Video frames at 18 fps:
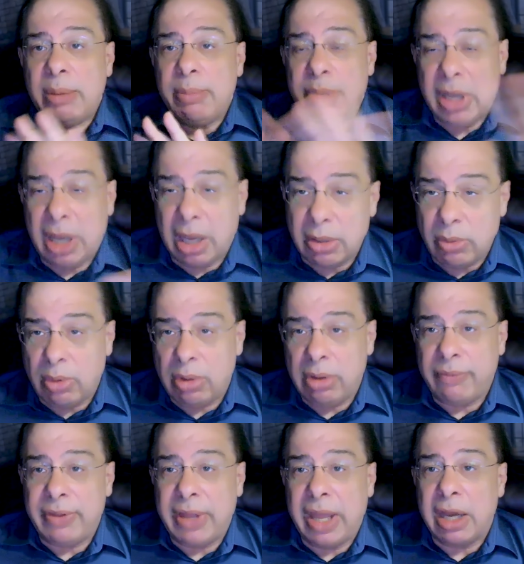and beyond
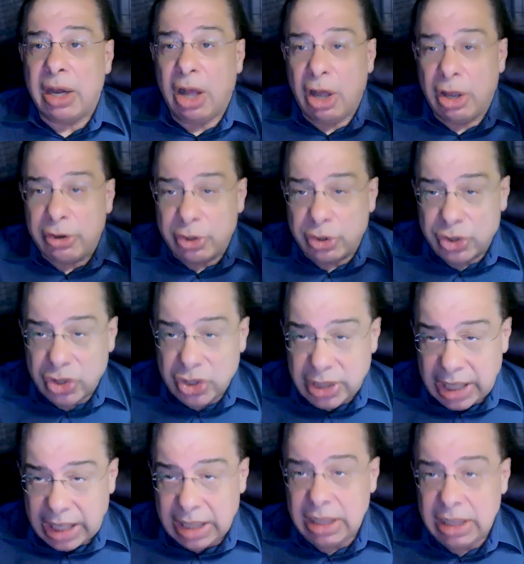all of that
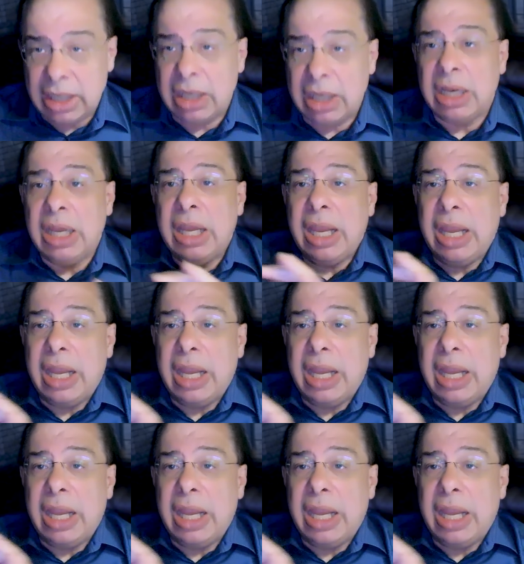understand it